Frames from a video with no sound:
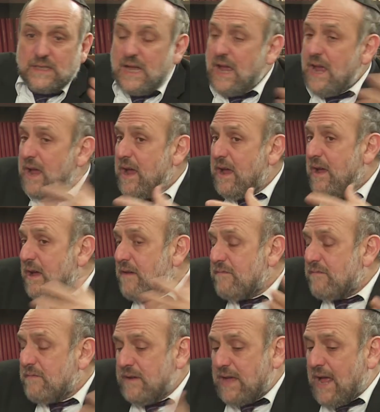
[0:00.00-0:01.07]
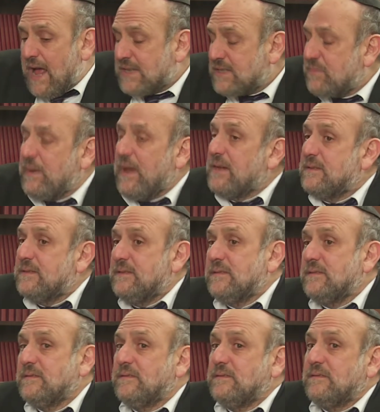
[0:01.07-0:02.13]
every aspect,
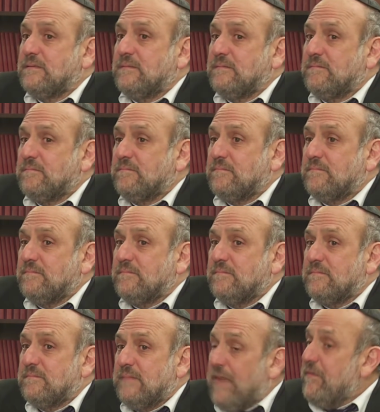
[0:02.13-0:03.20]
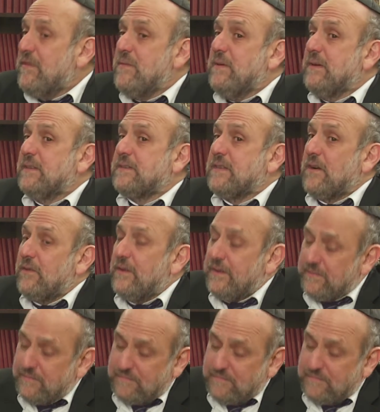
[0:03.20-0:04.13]
even the military.